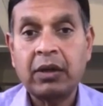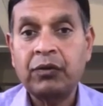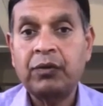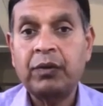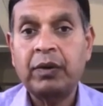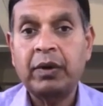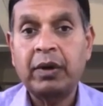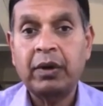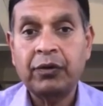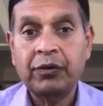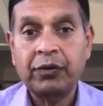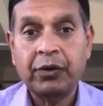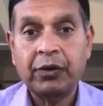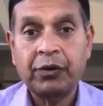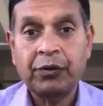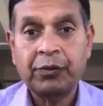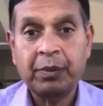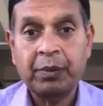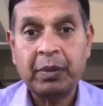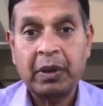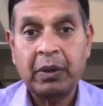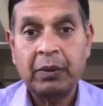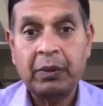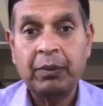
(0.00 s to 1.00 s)
as we
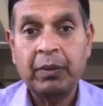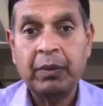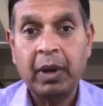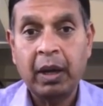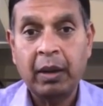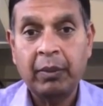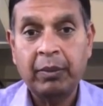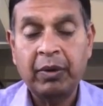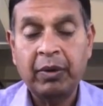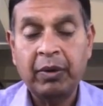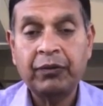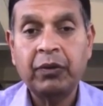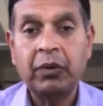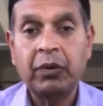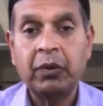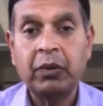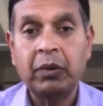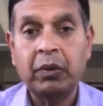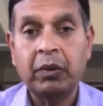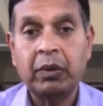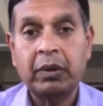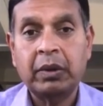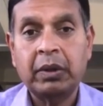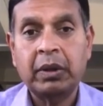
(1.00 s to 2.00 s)
discussed
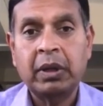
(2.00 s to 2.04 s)
before.